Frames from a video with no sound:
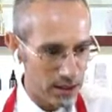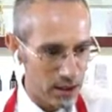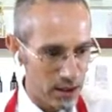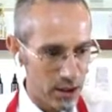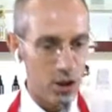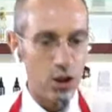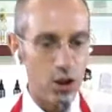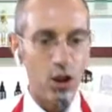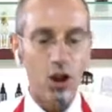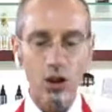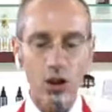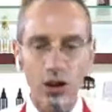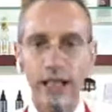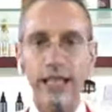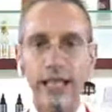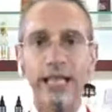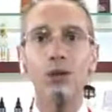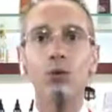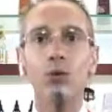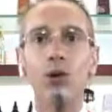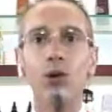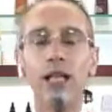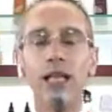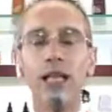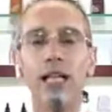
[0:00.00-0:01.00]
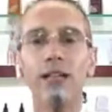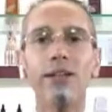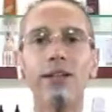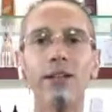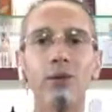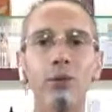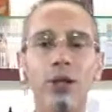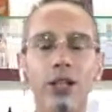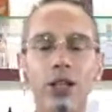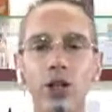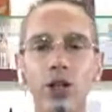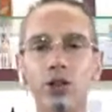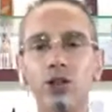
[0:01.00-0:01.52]
Okay, well, I think
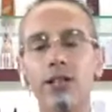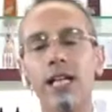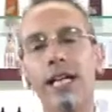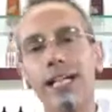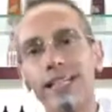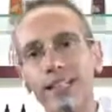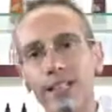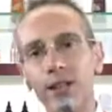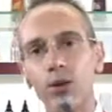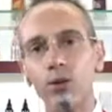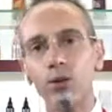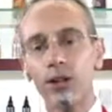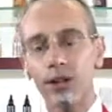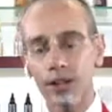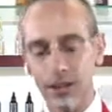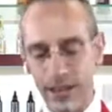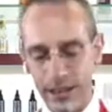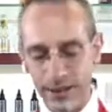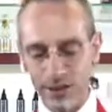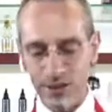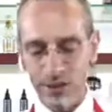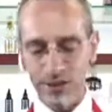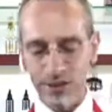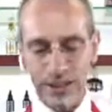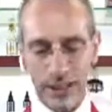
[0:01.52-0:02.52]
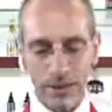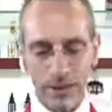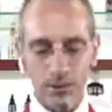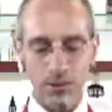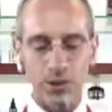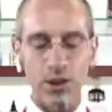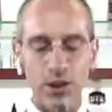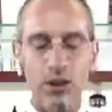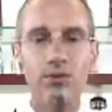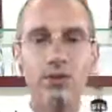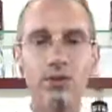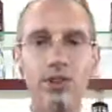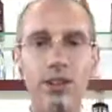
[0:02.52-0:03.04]
we're connecting with this in terms
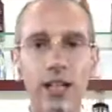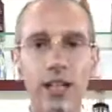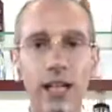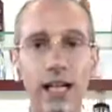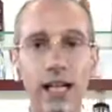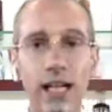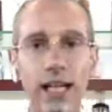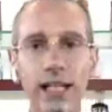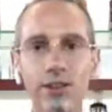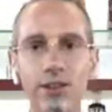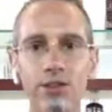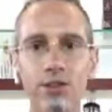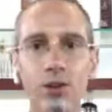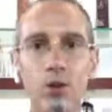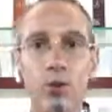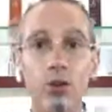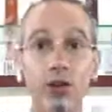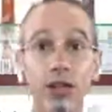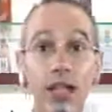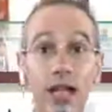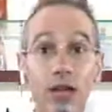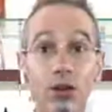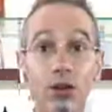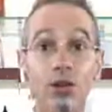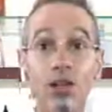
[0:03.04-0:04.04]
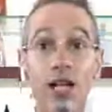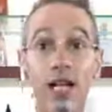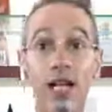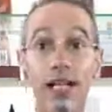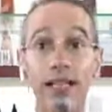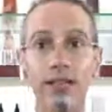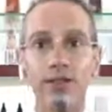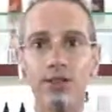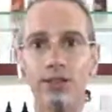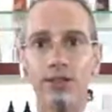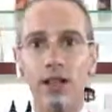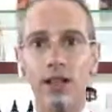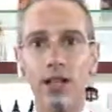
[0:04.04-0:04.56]
of the ice or without
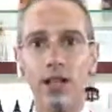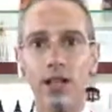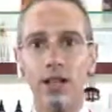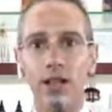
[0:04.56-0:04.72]
ice.